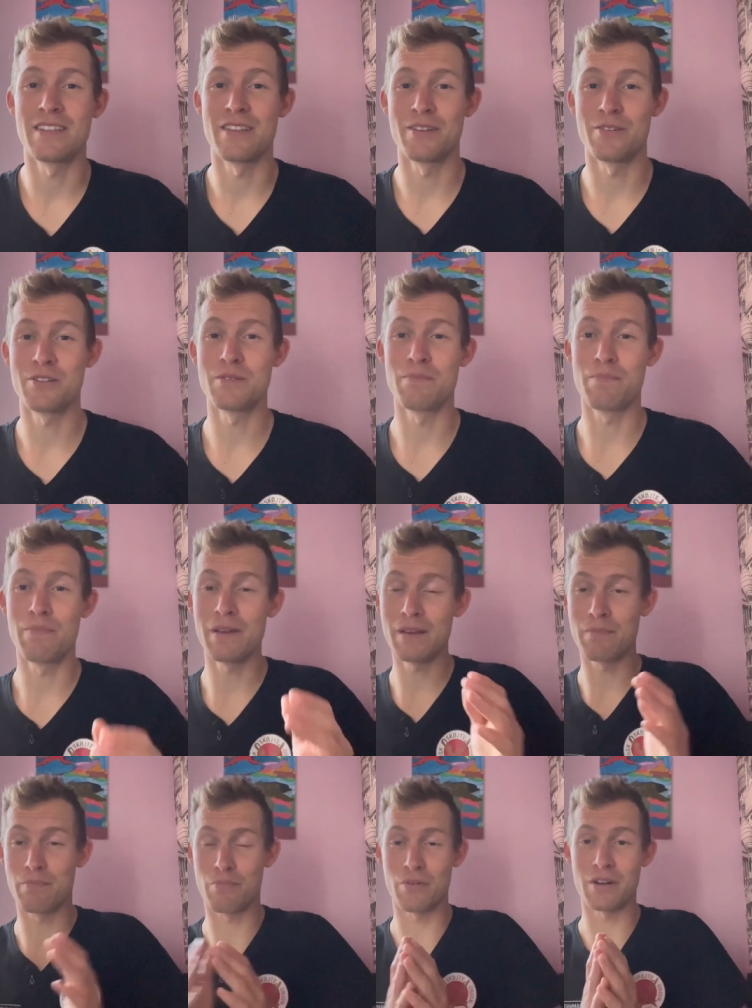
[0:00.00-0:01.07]
there's a
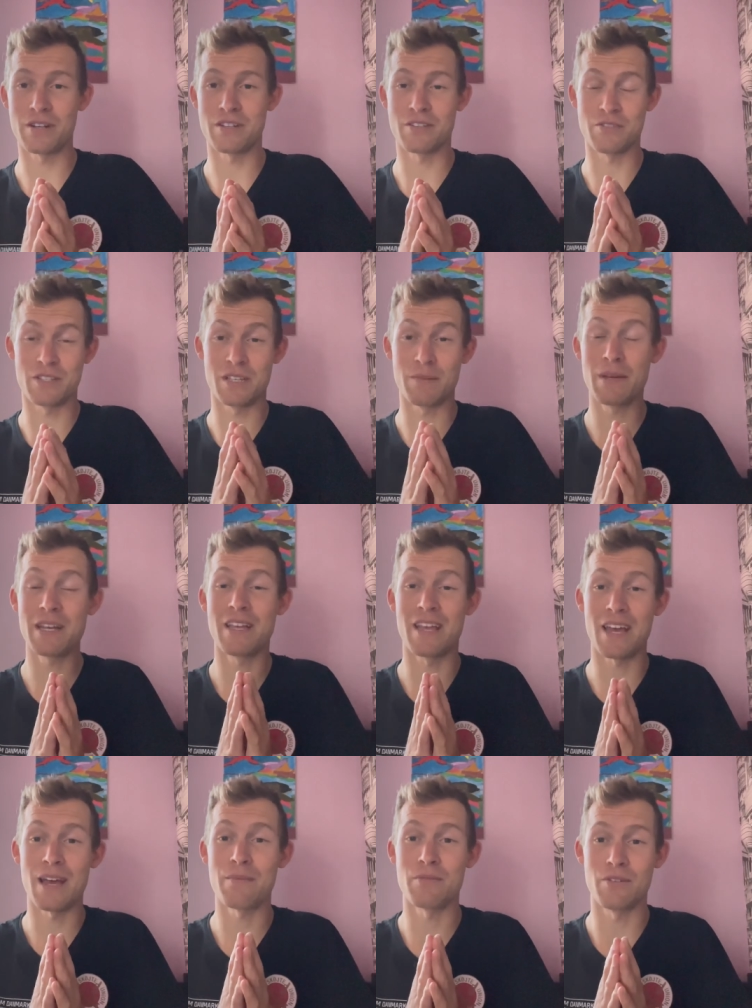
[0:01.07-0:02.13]
big bridge, there's a big
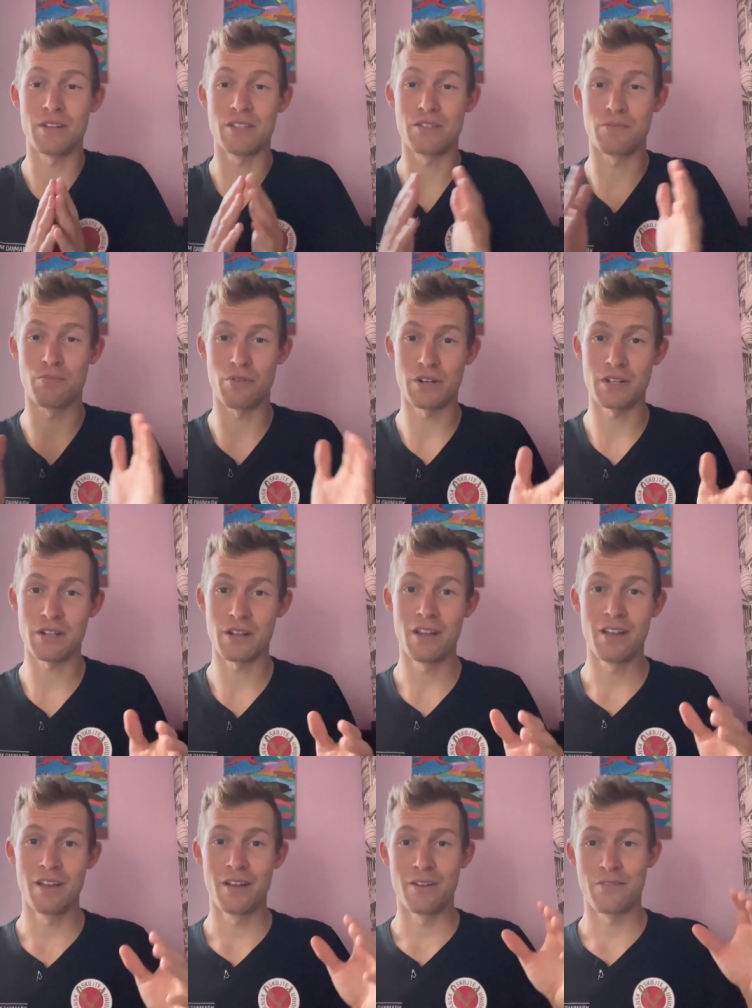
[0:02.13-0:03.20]
gap you need to bridge
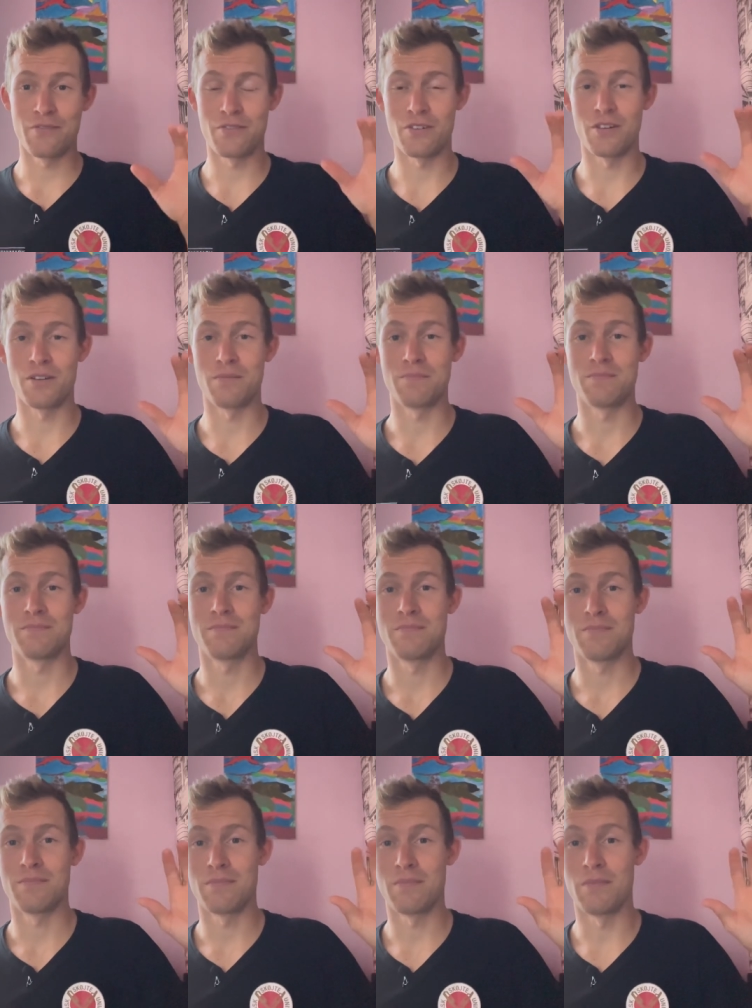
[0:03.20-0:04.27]
from
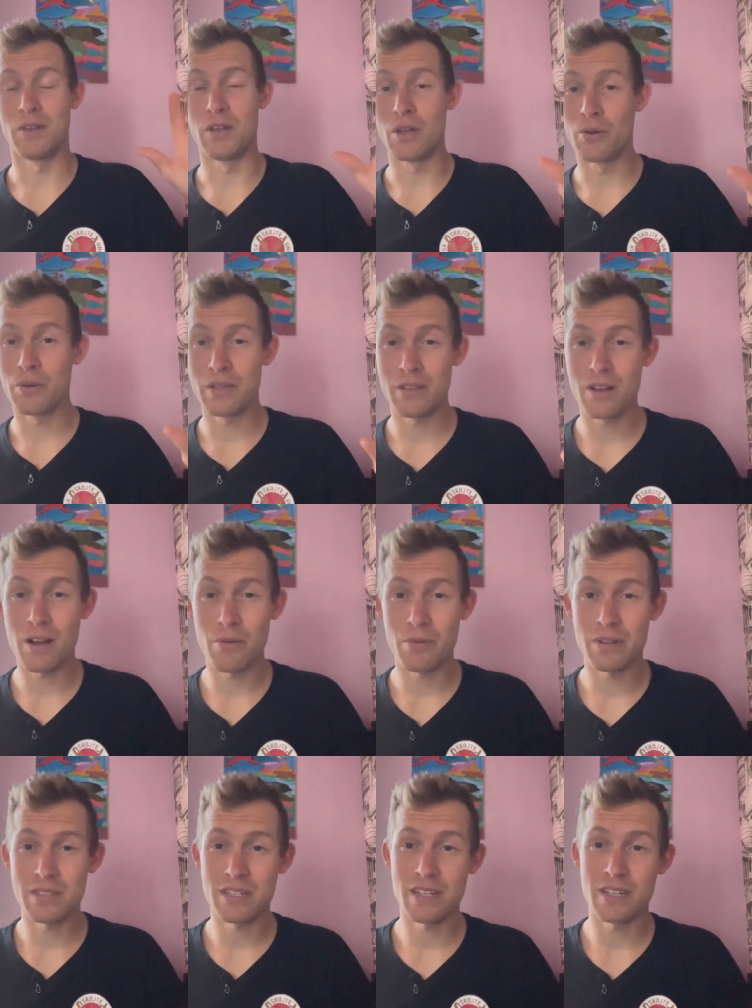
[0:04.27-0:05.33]
knowing you got
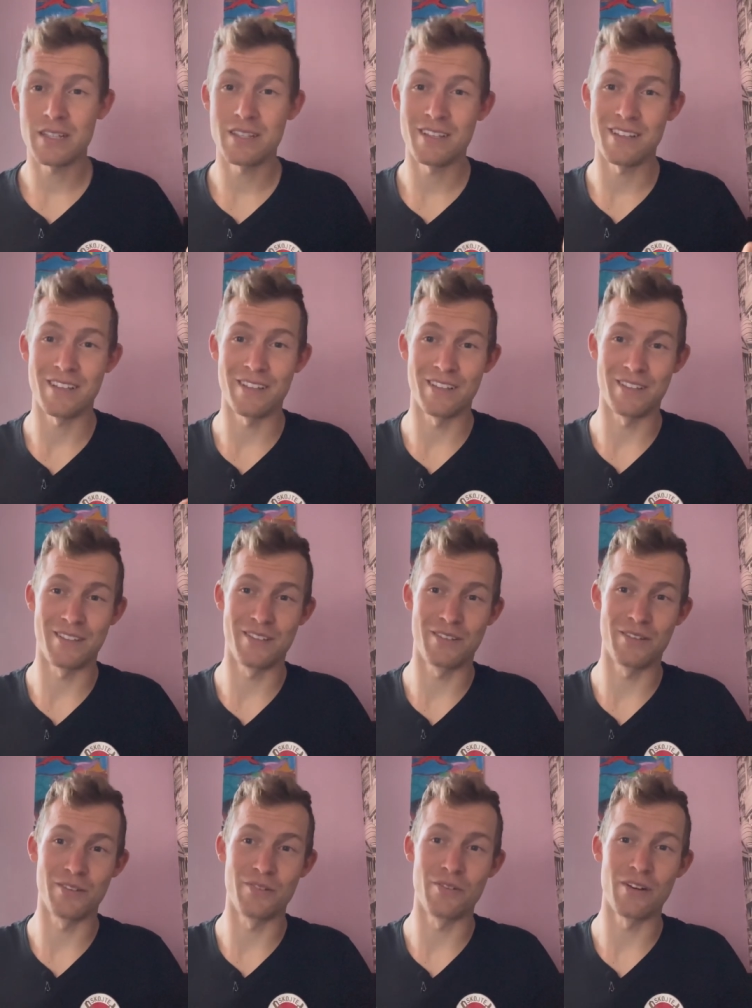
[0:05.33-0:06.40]
what it takes
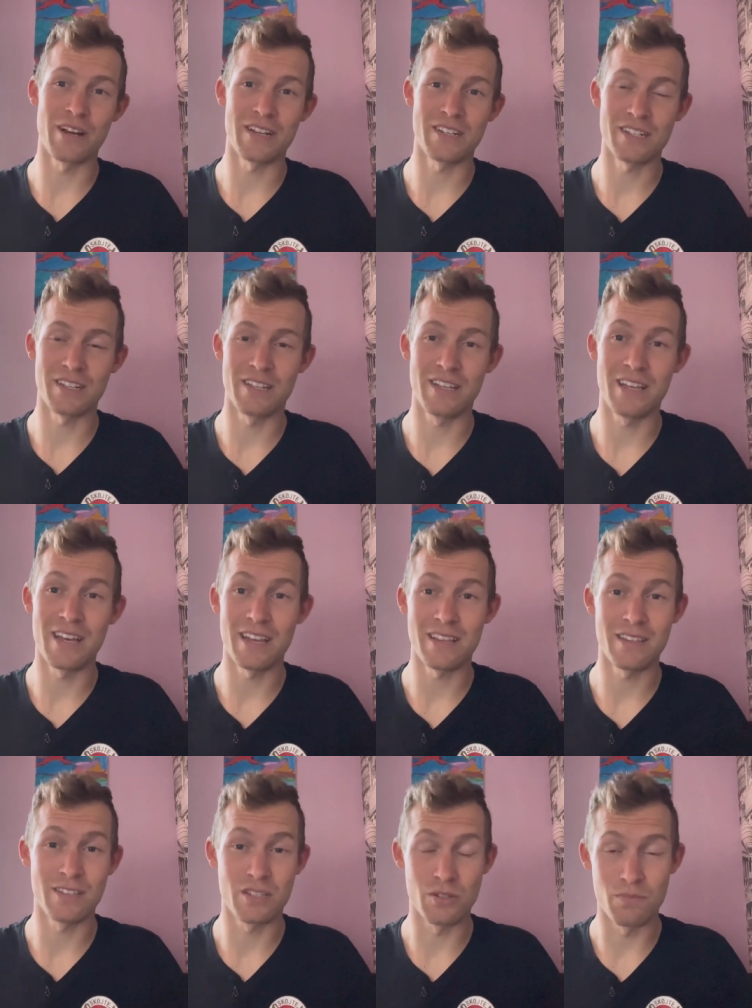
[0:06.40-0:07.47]
to actually
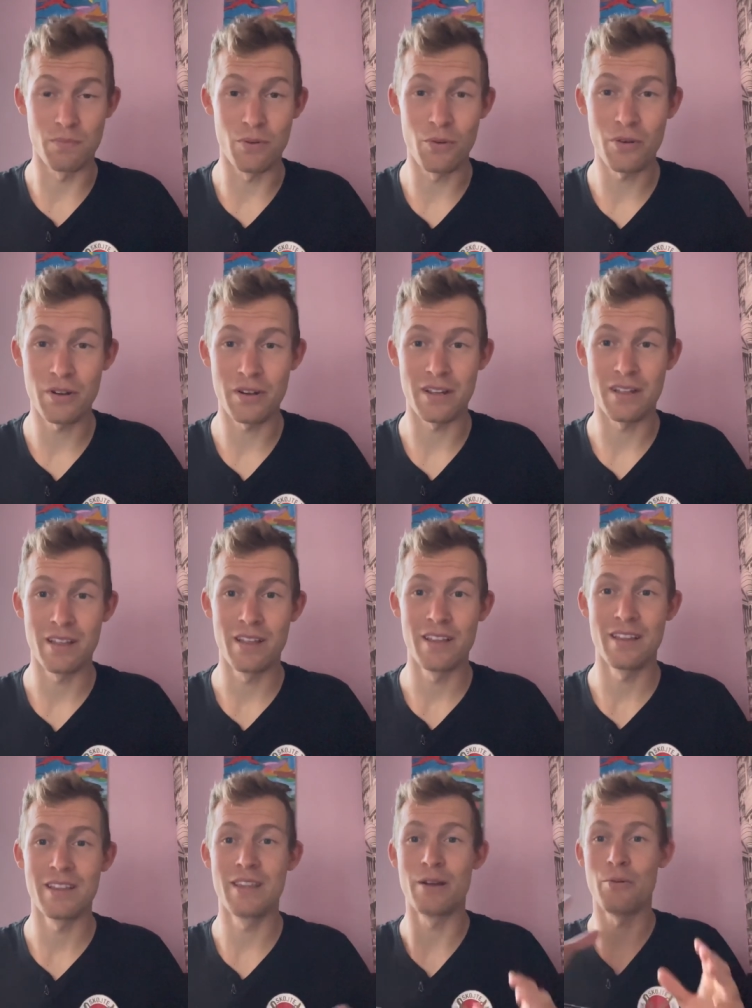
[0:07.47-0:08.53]
get the support
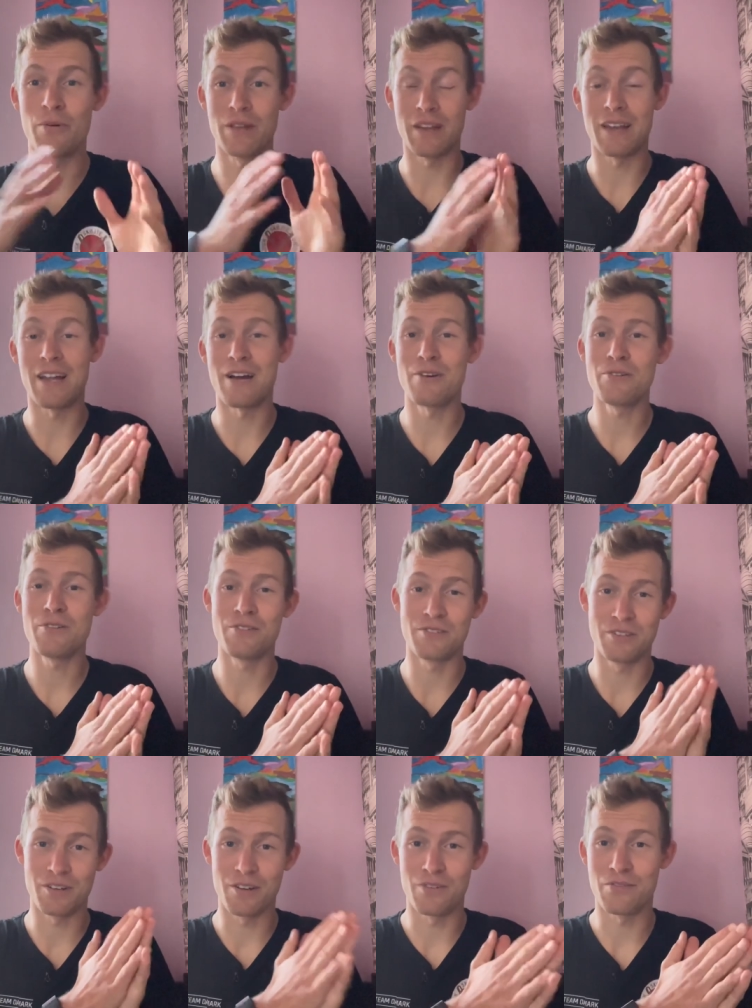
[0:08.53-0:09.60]
that will allow you
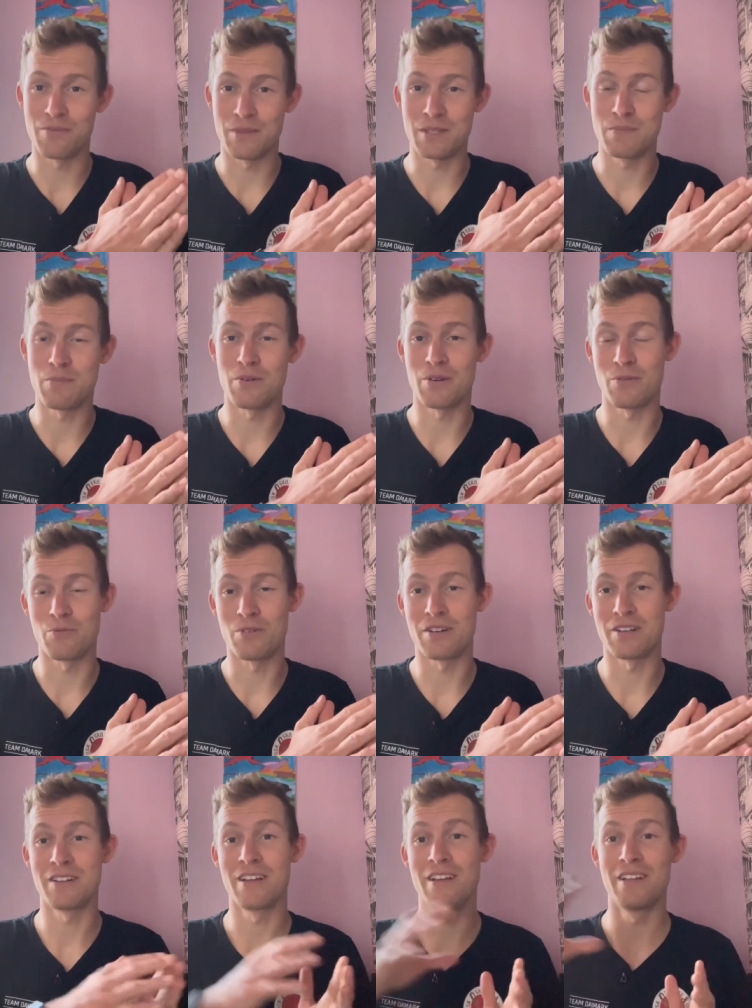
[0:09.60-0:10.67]
to go from this point
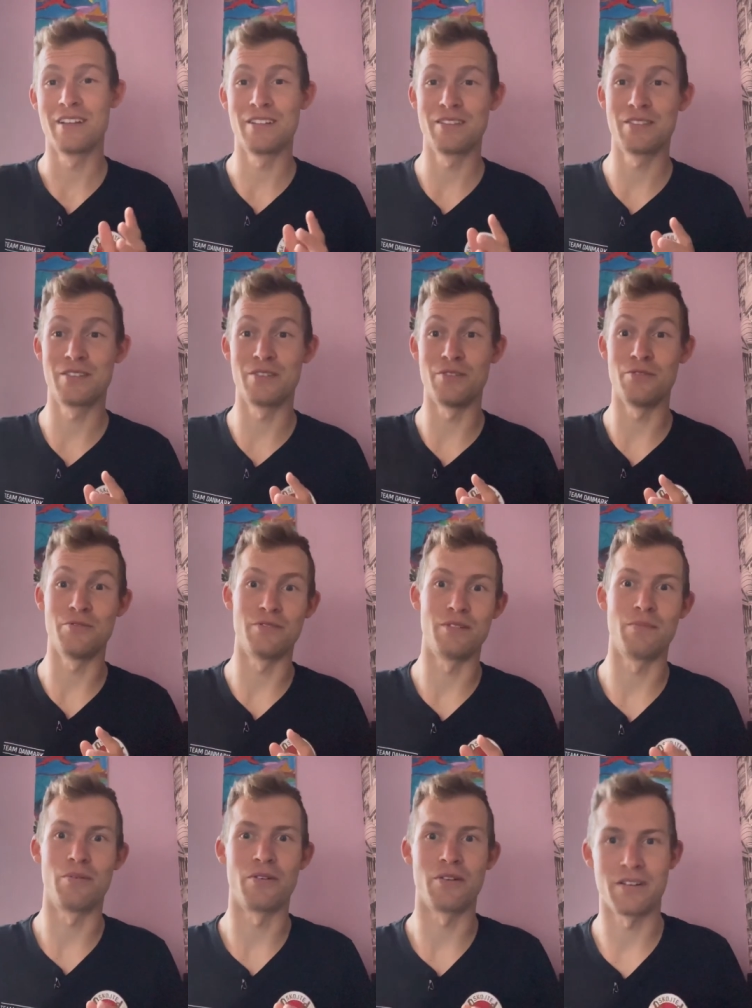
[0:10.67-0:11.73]
one to
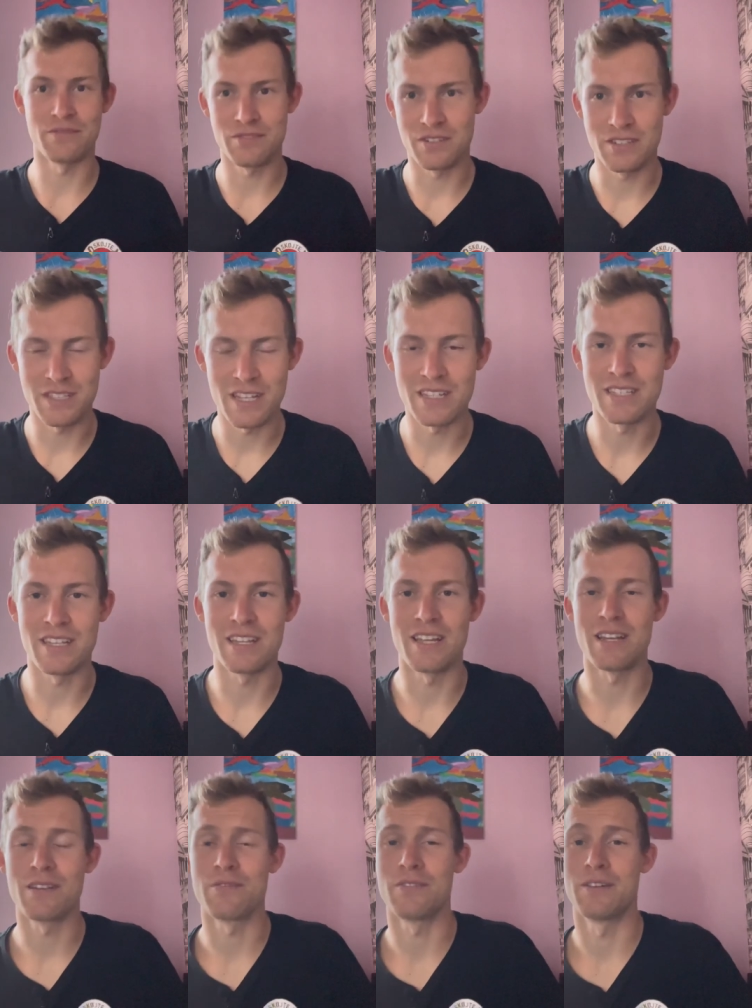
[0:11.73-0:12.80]
the point of success at the
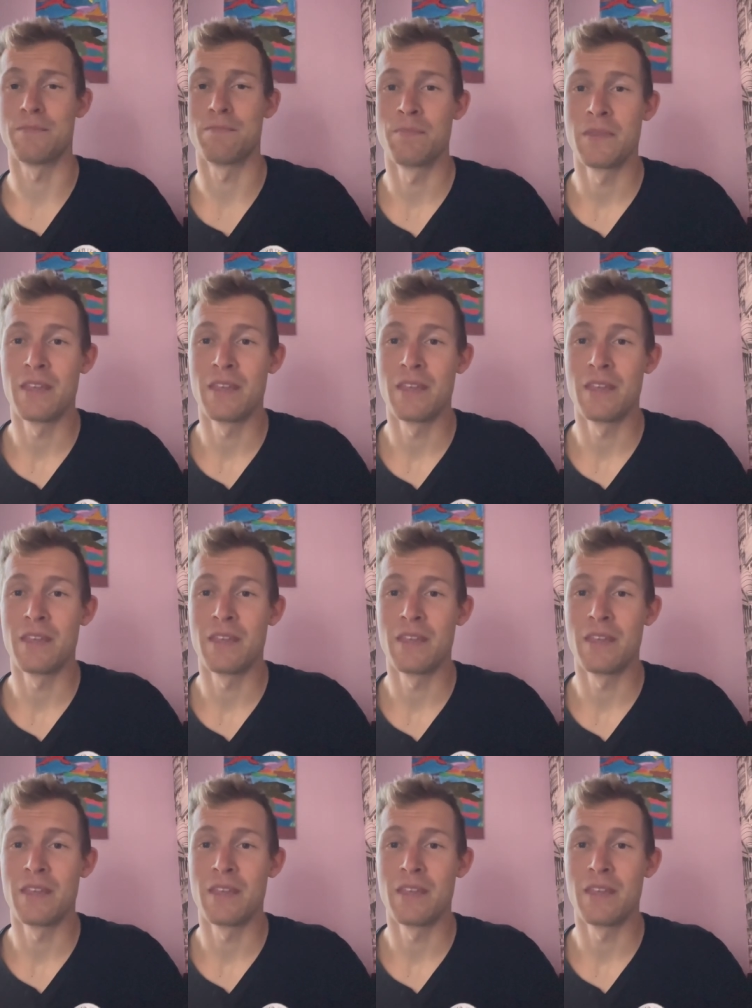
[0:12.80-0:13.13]
end of it.